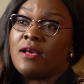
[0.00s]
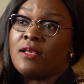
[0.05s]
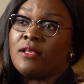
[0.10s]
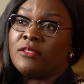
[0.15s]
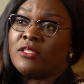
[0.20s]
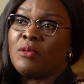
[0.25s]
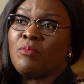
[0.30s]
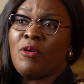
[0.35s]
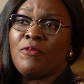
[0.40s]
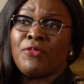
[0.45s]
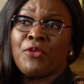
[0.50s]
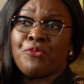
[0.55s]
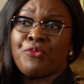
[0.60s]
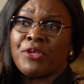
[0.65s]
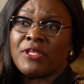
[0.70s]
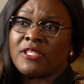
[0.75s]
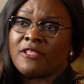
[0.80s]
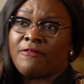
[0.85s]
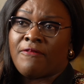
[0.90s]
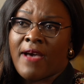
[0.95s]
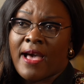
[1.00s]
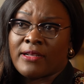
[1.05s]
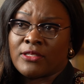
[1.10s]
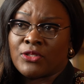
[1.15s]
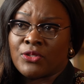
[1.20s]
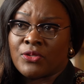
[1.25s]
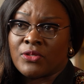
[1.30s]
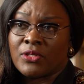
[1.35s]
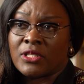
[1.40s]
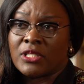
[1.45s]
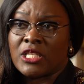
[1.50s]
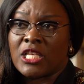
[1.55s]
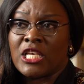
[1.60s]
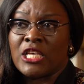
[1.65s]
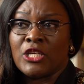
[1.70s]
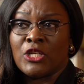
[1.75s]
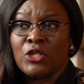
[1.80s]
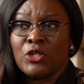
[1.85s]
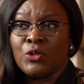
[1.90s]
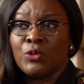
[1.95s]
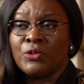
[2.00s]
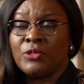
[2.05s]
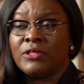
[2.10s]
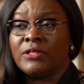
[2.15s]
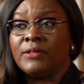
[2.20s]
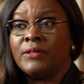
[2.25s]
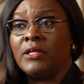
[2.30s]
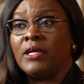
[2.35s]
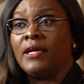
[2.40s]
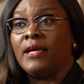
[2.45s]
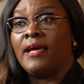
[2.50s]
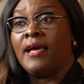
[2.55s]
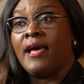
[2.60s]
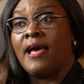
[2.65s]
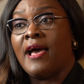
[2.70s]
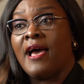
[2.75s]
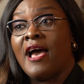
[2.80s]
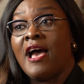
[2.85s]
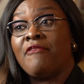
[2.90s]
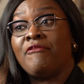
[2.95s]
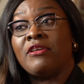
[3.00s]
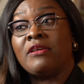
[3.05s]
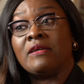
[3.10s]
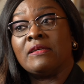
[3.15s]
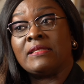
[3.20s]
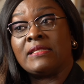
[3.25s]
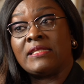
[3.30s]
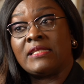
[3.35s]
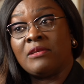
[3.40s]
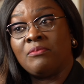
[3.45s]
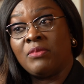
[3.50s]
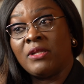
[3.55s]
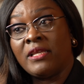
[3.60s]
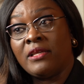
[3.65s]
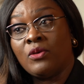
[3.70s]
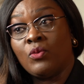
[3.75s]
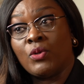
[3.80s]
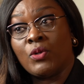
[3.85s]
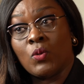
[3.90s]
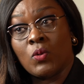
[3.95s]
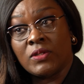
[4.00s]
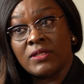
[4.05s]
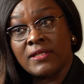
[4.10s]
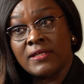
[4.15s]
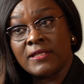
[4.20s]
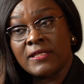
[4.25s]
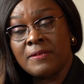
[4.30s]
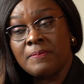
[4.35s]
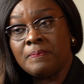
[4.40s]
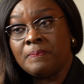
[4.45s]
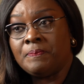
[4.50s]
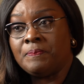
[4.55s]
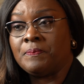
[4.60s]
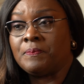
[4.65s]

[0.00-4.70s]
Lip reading: some of the risk factors include having a sibling with autism,